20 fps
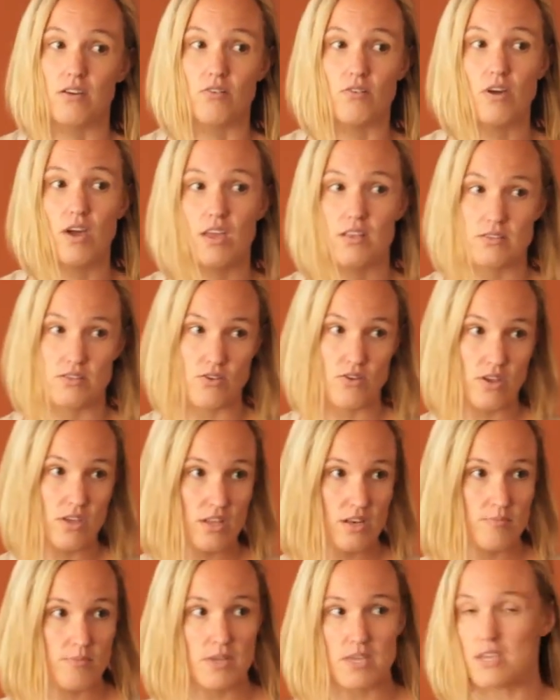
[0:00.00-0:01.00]
Okay, so it
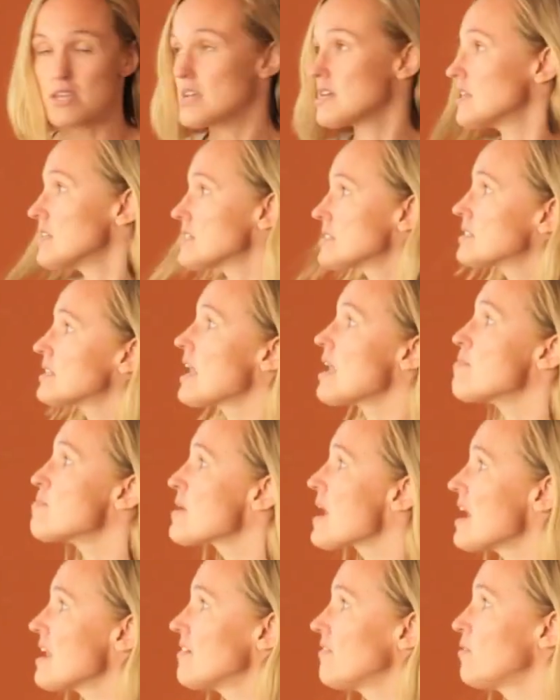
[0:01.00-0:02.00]
can be an
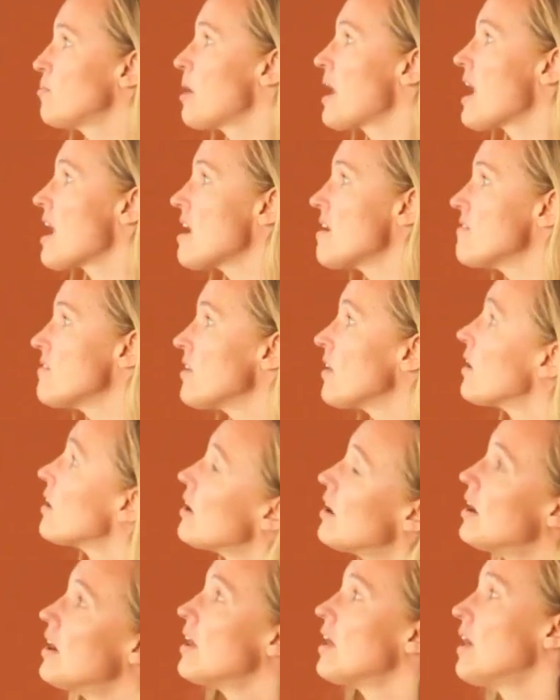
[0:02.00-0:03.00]
escape kind of a behavior,